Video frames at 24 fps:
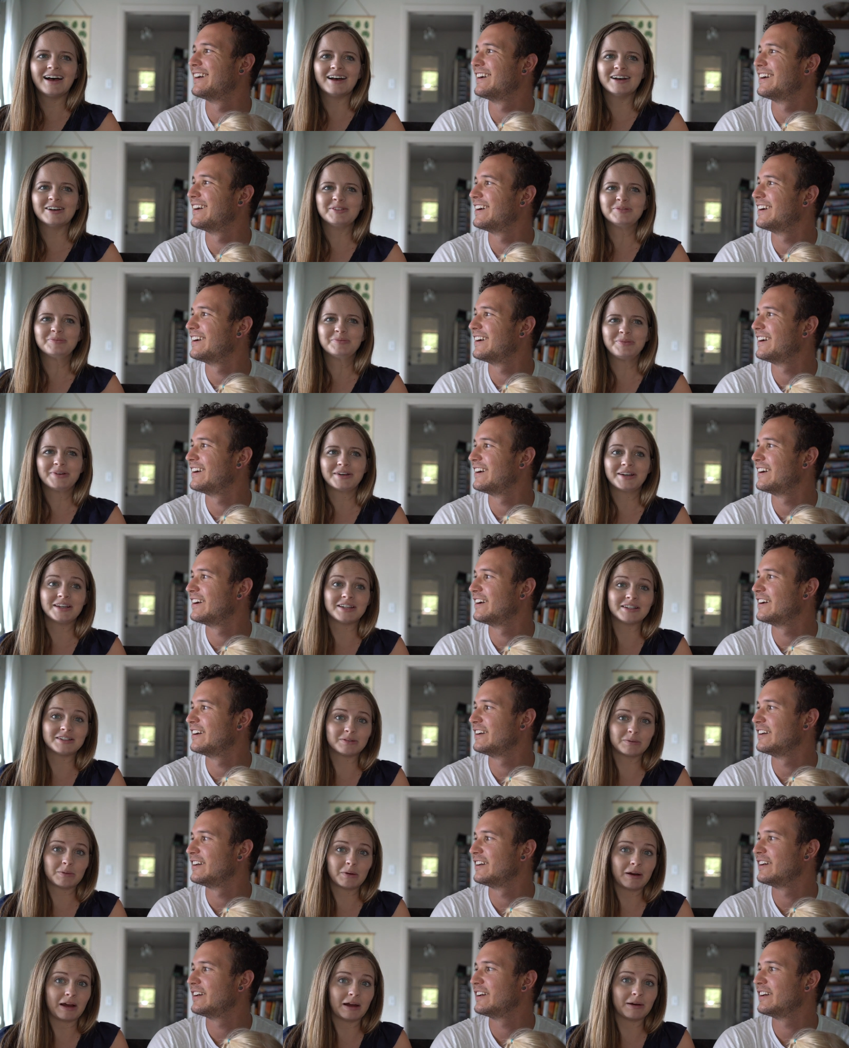Speaker 1: um,
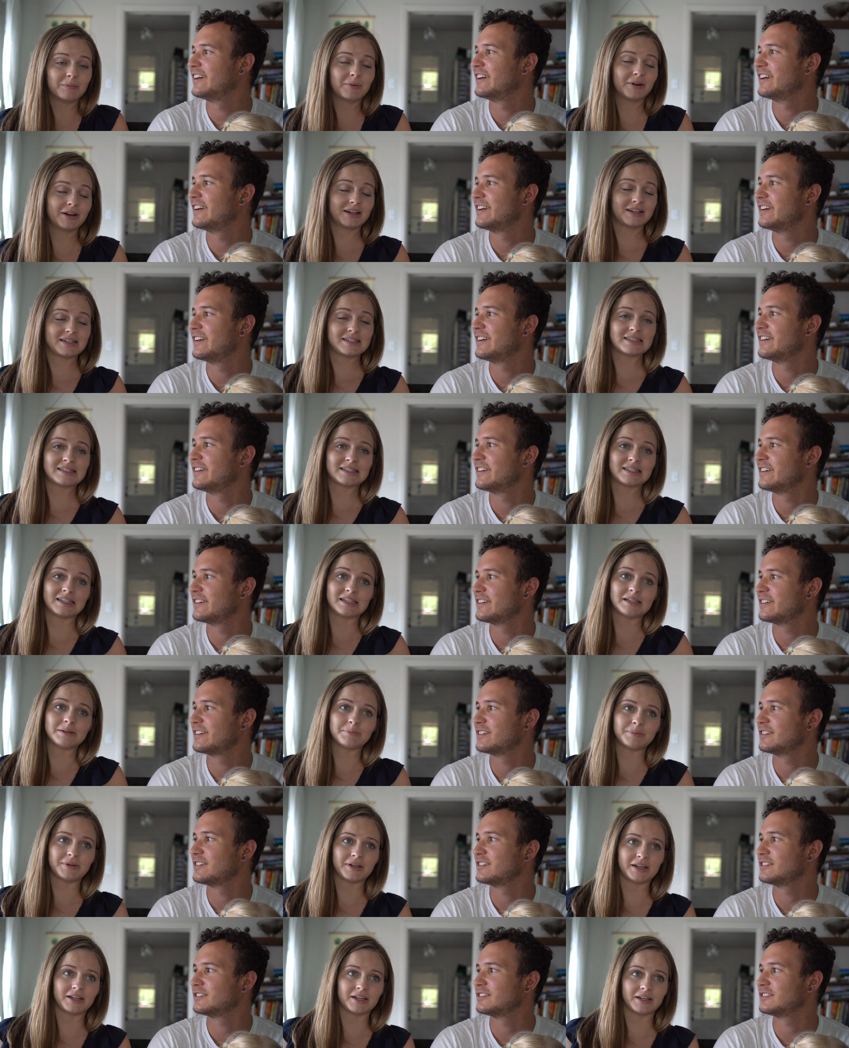but where he's
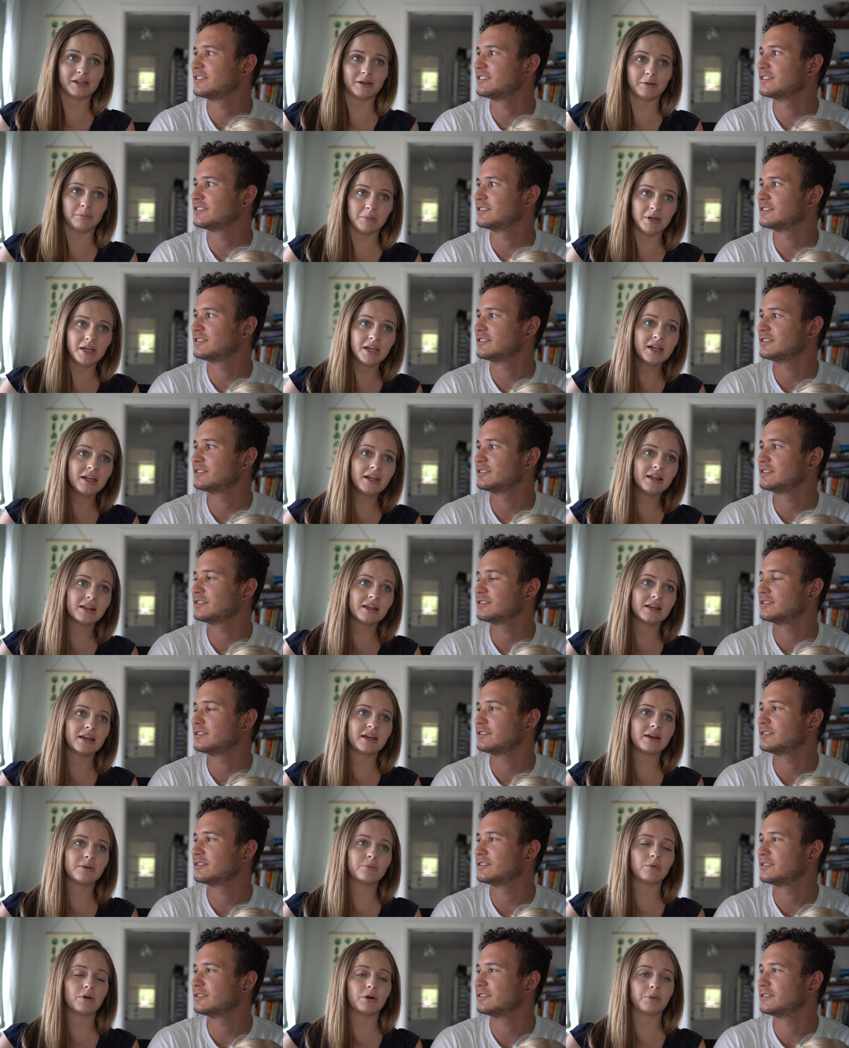sleeping
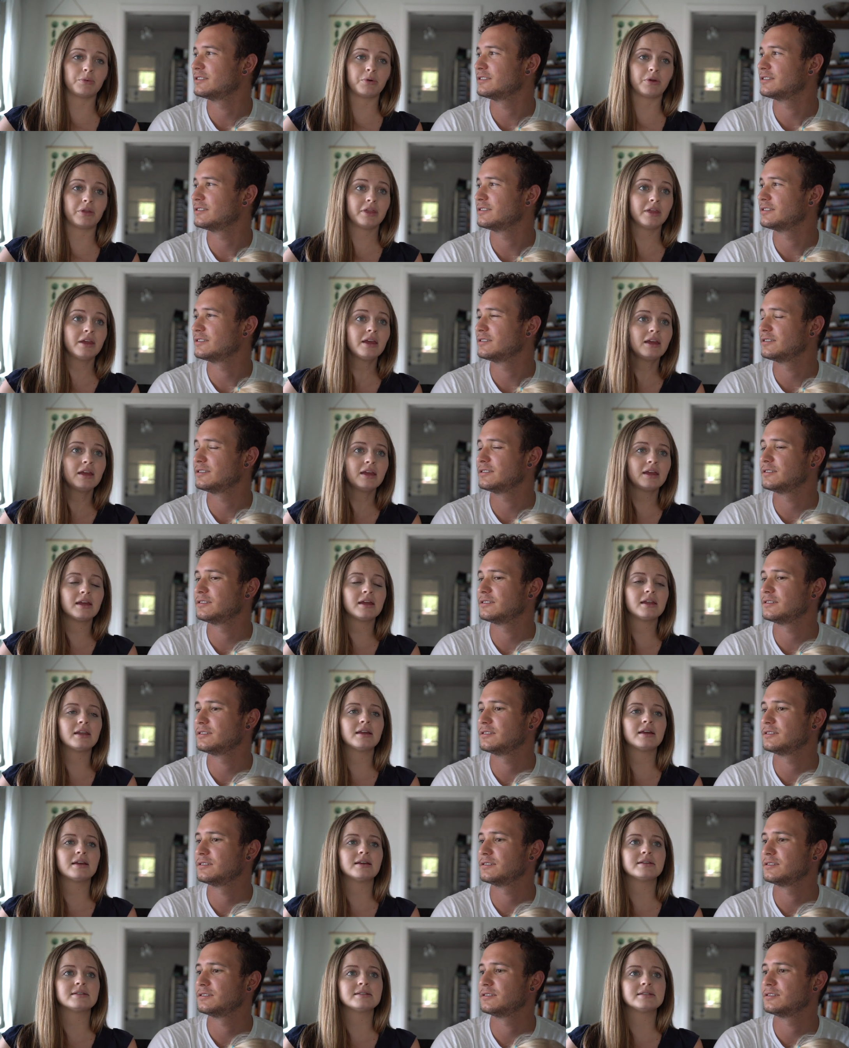immediately, what we're thinking
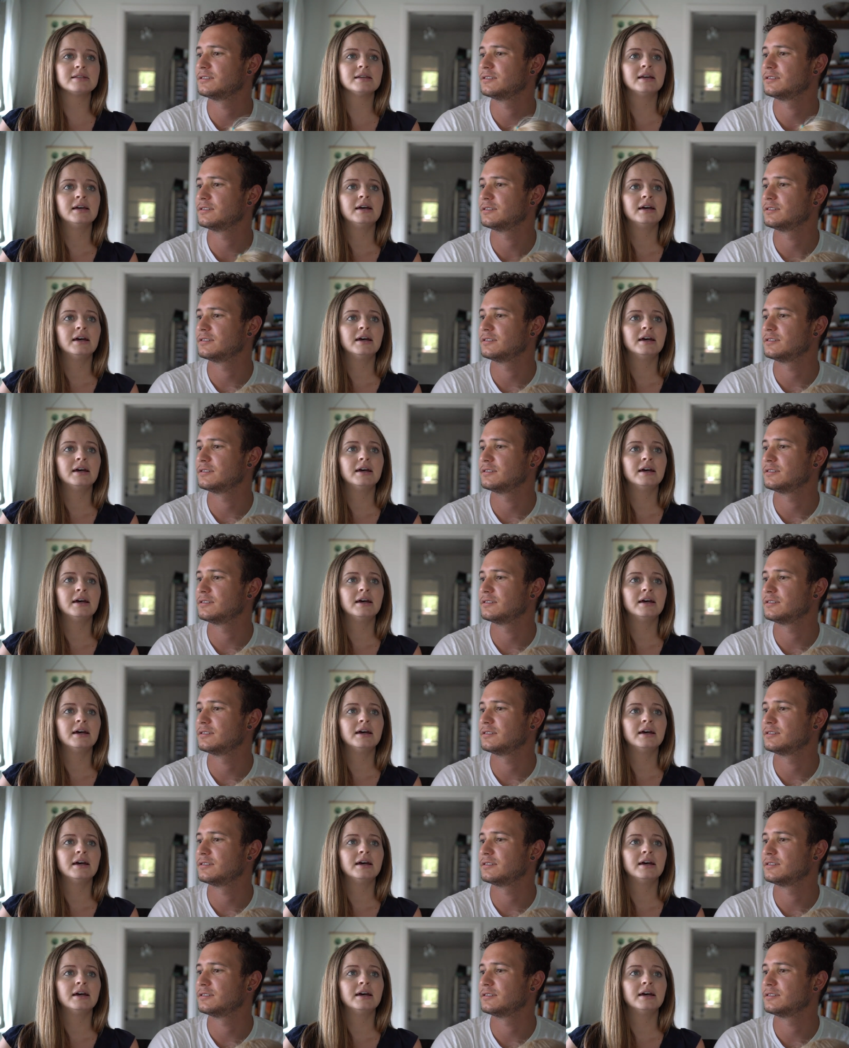is